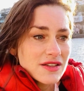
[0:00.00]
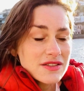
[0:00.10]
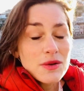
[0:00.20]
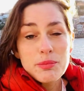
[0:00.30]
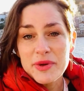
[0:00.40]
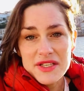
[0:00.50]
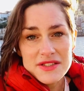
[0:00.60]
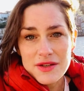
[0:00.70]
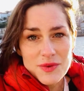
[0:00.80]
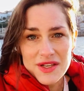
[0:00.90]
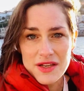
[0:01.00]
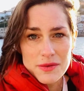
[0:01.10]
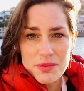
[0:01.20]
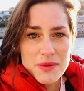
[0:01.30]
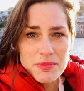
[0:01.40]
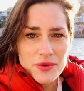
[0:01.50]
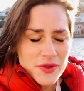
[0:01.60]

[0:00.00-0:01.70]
is competing with other people.